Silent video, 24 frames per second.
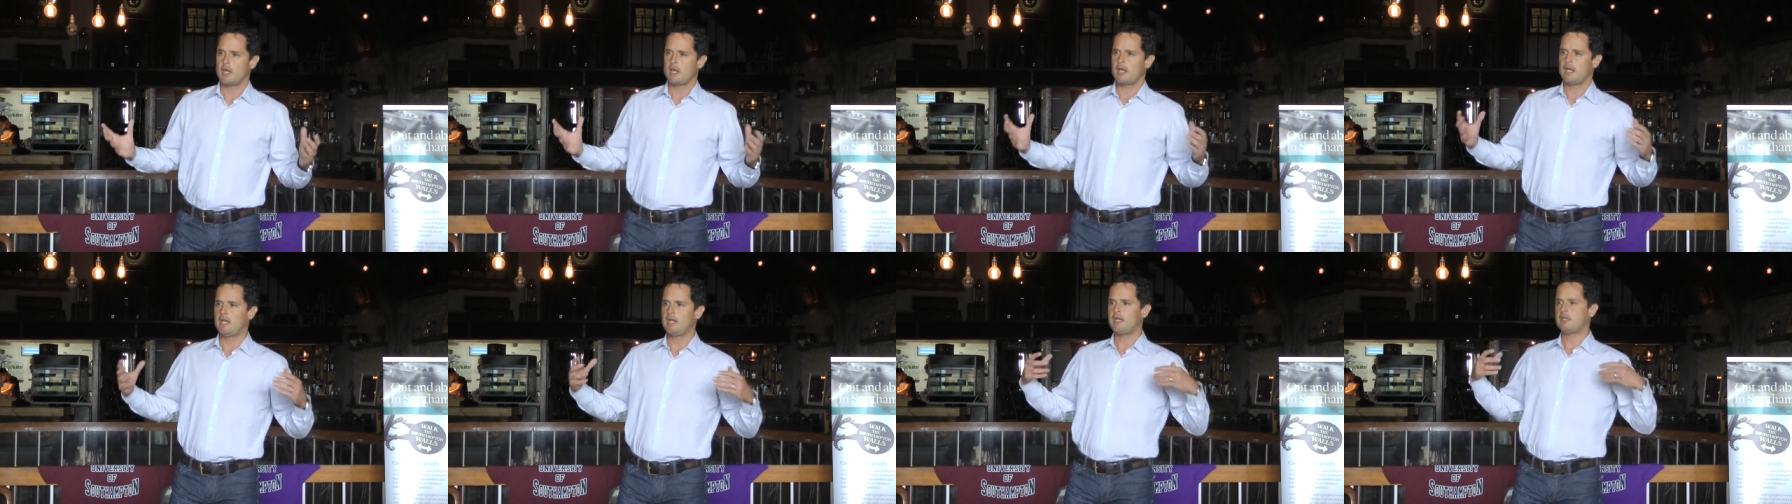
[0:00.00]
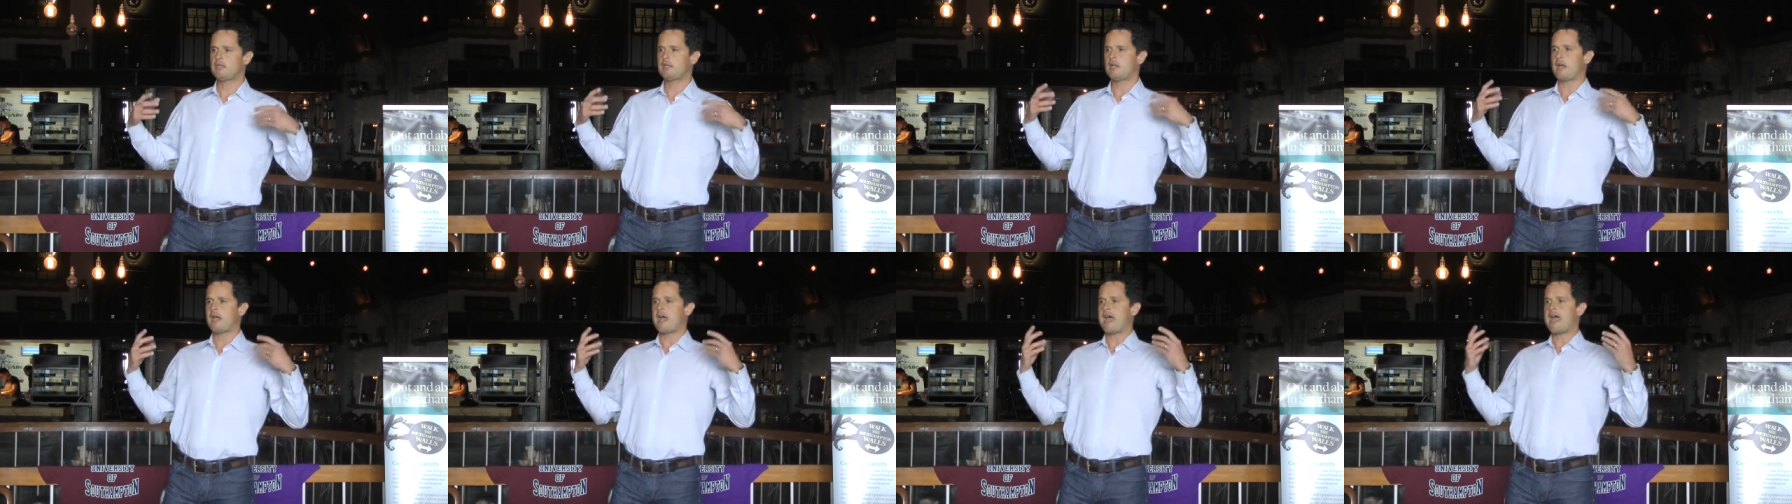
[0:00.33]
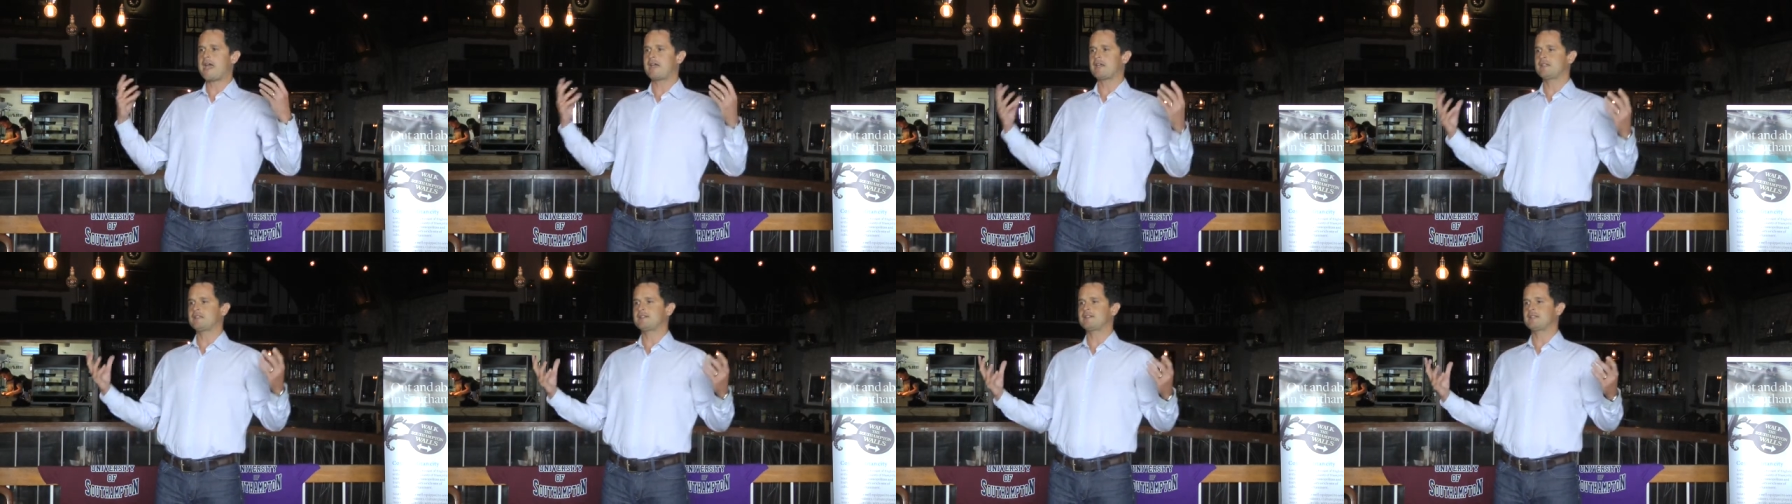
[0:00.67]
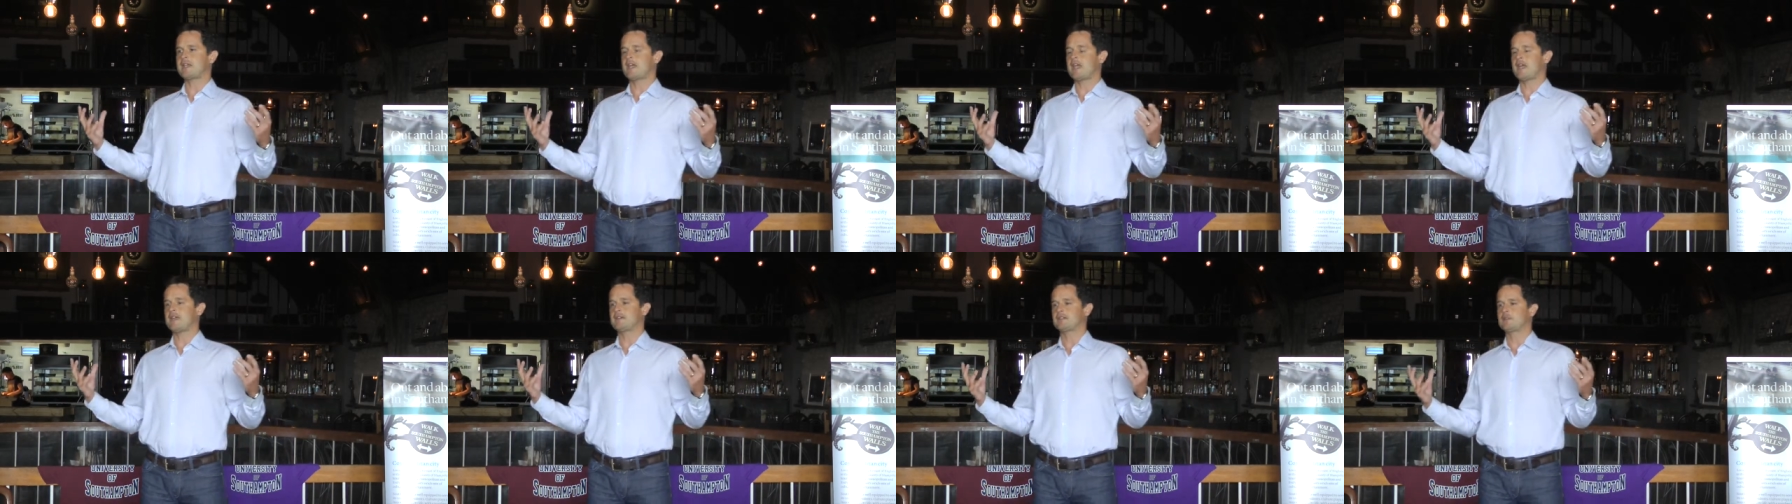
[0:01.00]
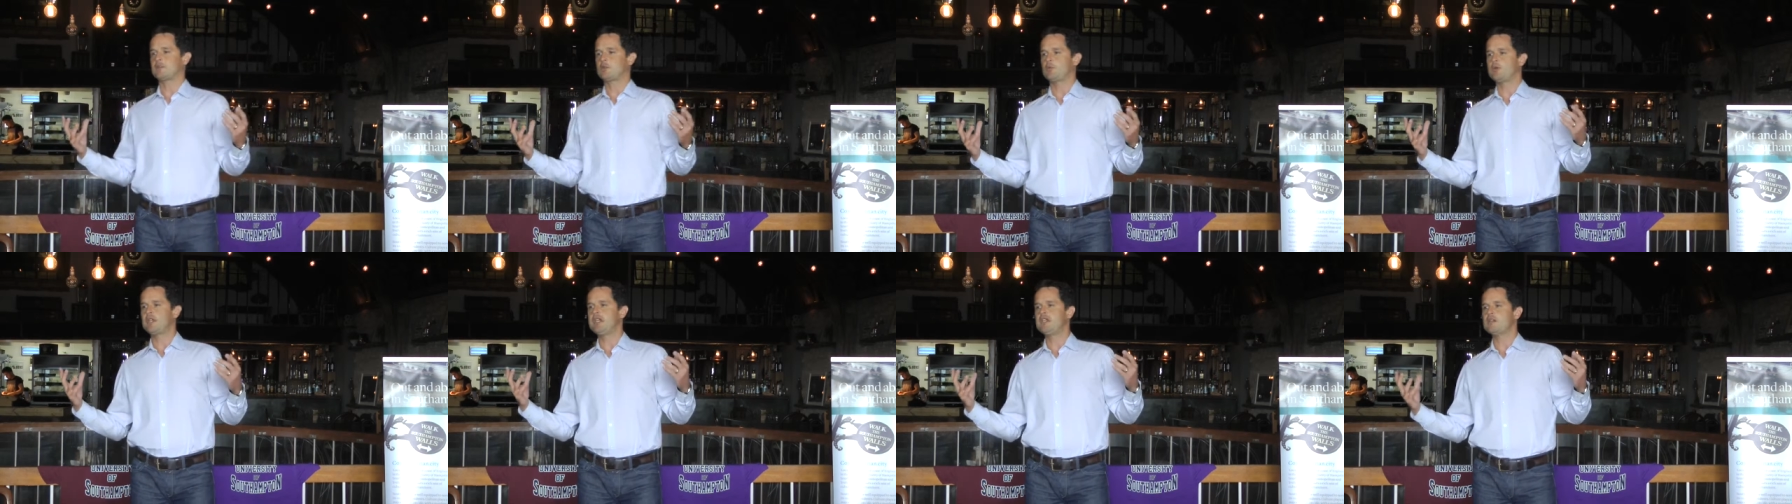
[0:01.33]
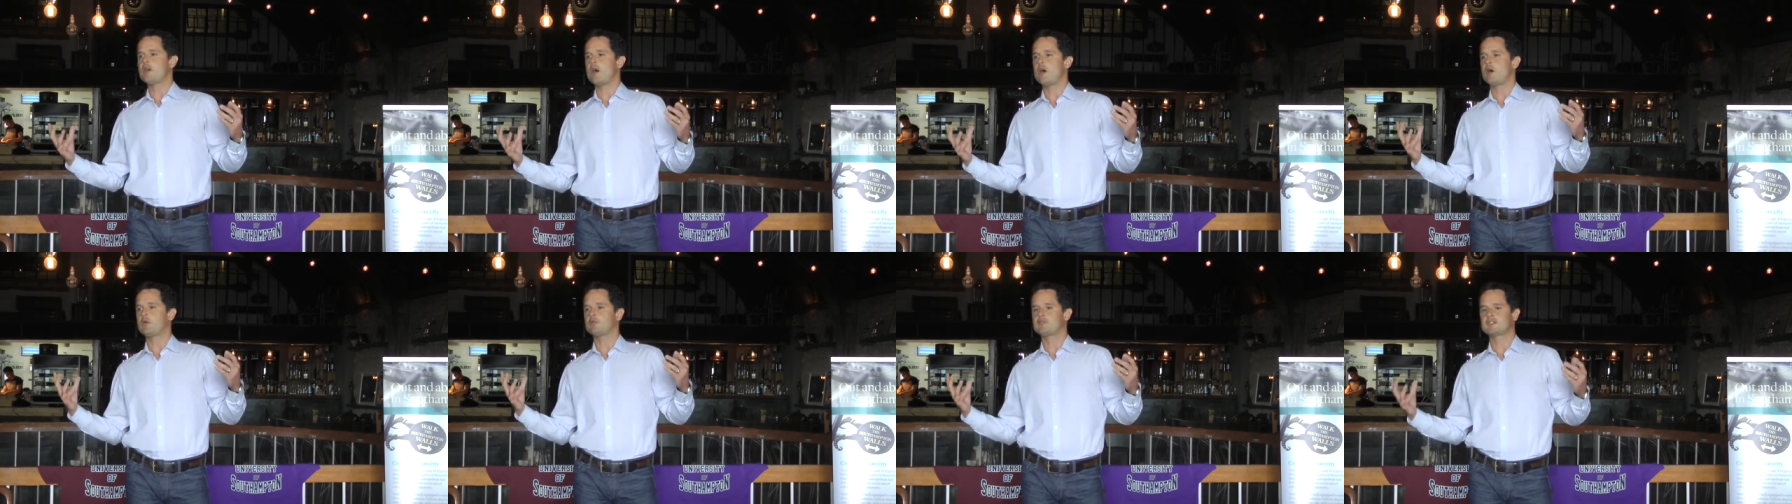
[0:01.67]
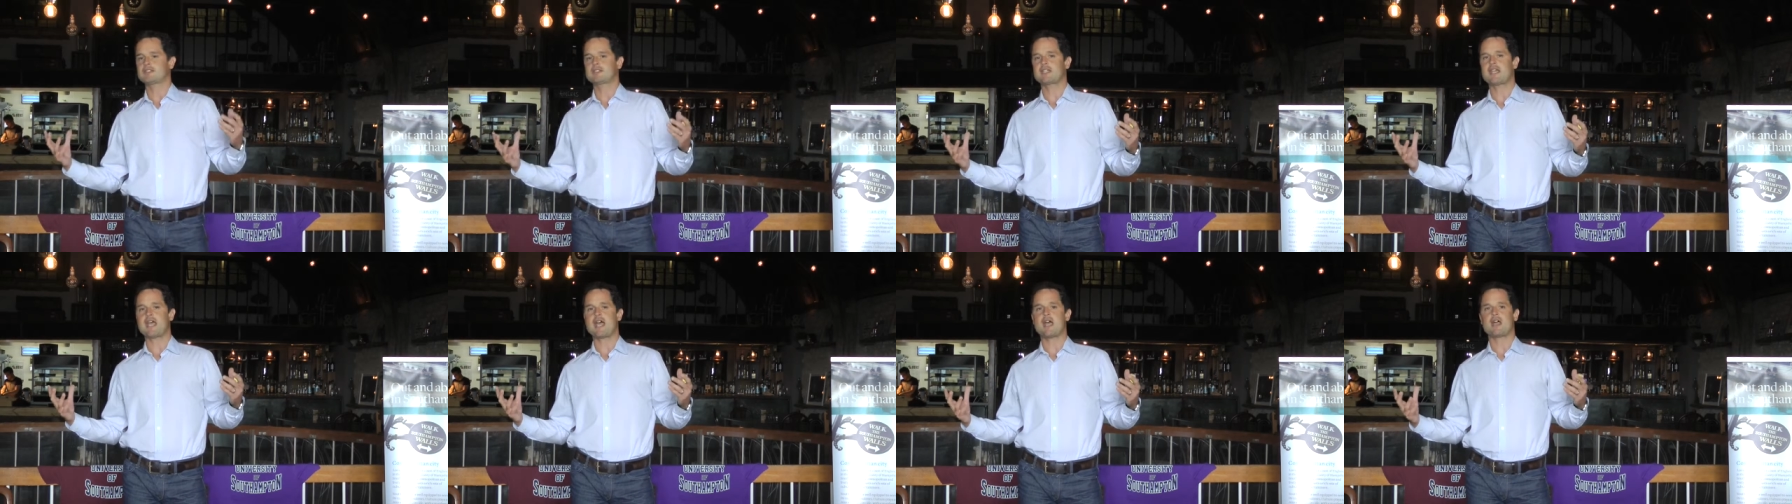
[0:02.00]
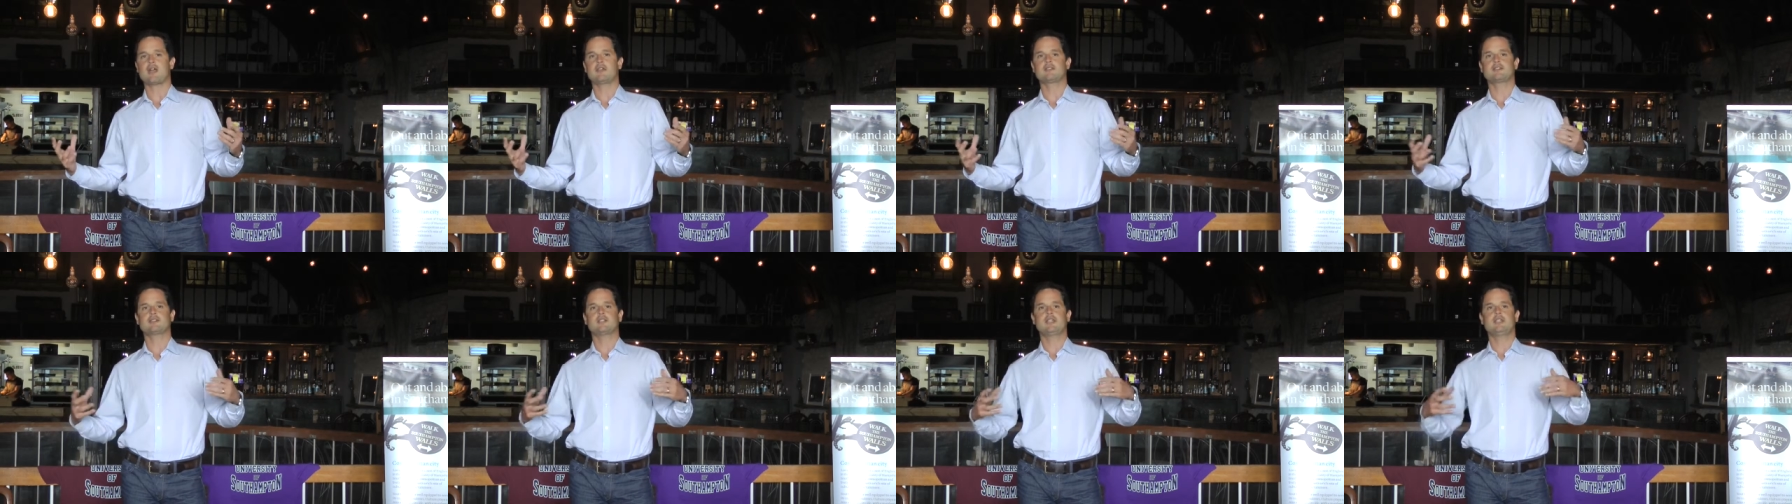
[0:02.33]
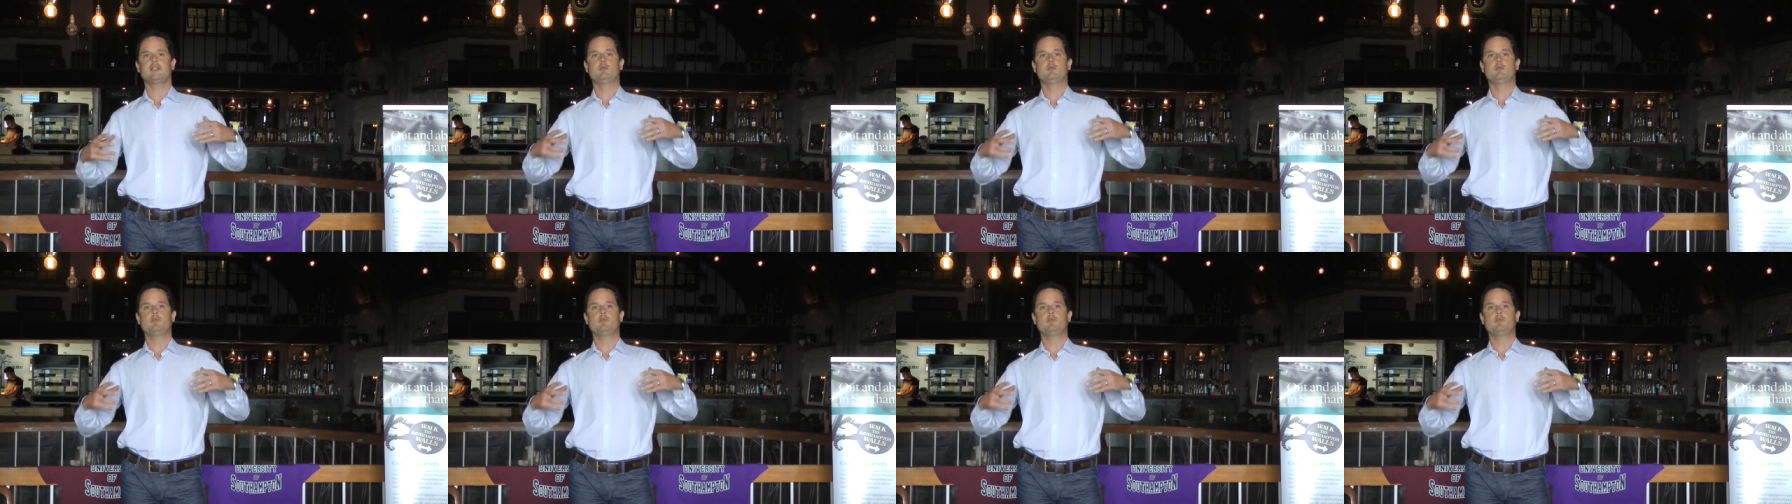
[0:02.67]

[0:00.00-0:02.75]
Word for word: It acts as a greenhouse gas.